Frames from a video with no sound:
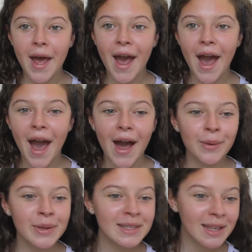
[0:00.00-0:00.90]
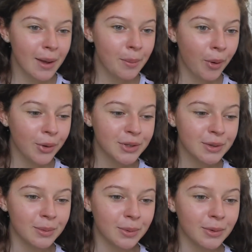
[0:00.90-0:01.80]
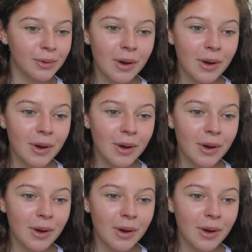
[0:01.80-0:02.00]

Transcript: how is that possible?